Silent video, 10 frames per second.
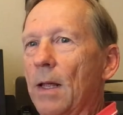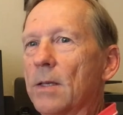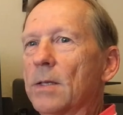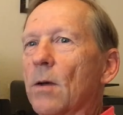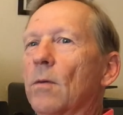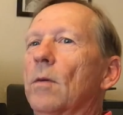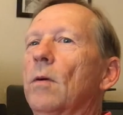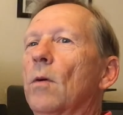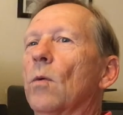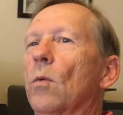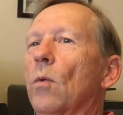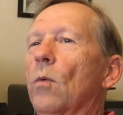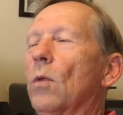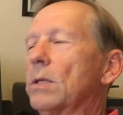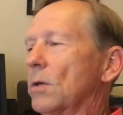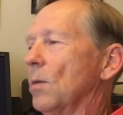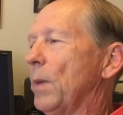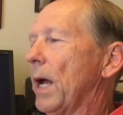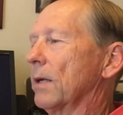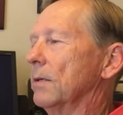So let's go
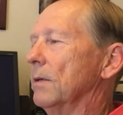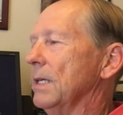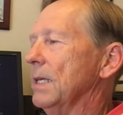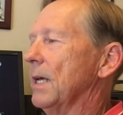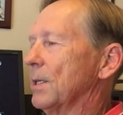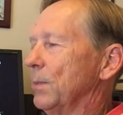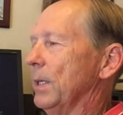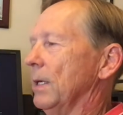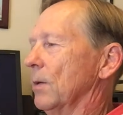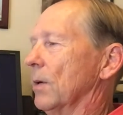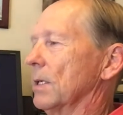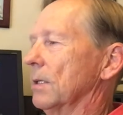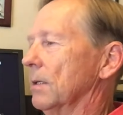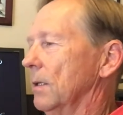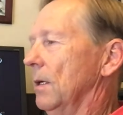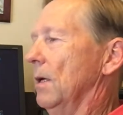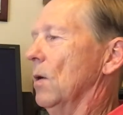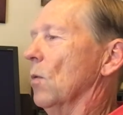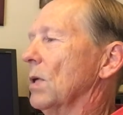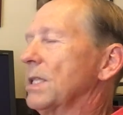back to the ESP question.
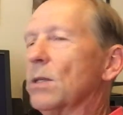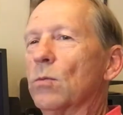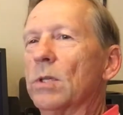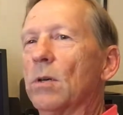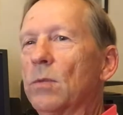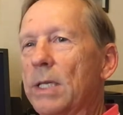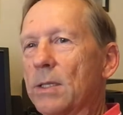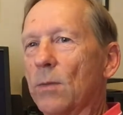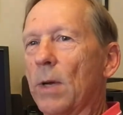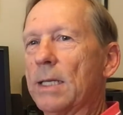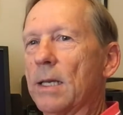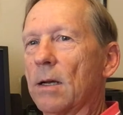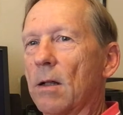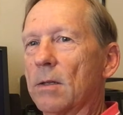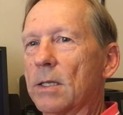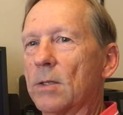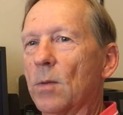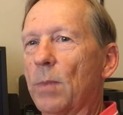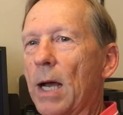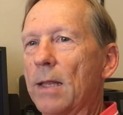What's the real reason why psychologists
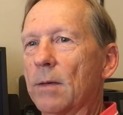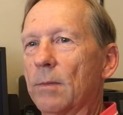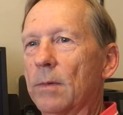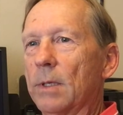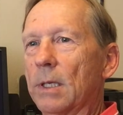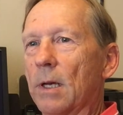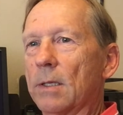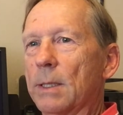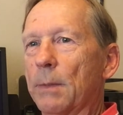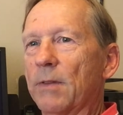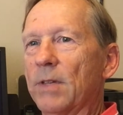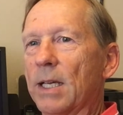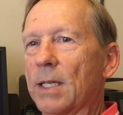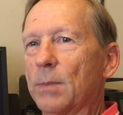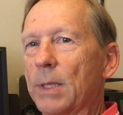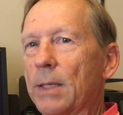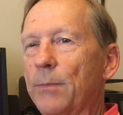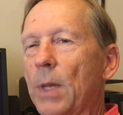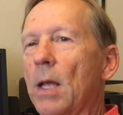don't buy the concept of ESP?